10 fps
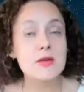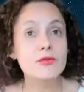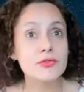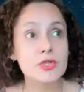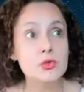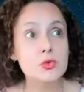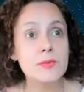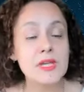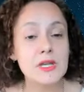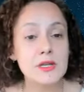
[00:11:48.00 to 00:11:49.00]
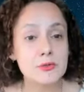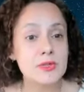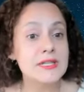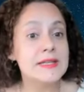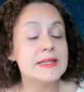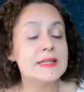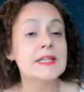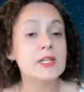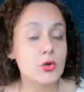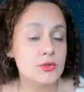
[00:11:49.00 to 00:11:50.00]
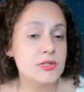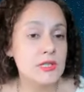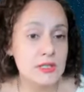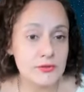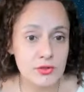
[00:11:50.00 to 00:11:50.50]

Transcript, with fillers: view because we need an ego to we need